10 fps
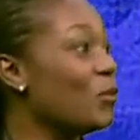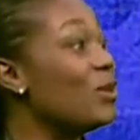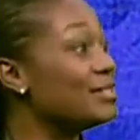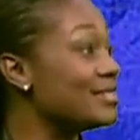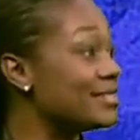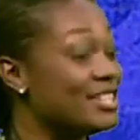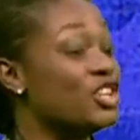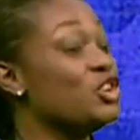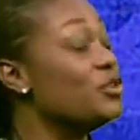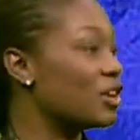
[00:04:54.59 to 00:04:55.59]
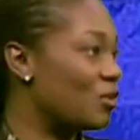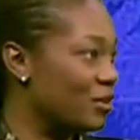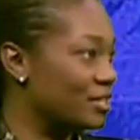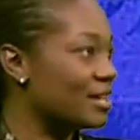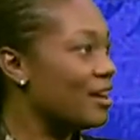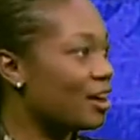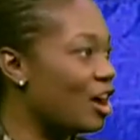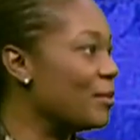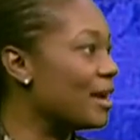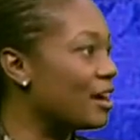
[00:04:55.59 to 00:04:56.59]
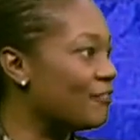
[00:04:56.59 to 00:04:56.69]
want to see the unicorns coming out of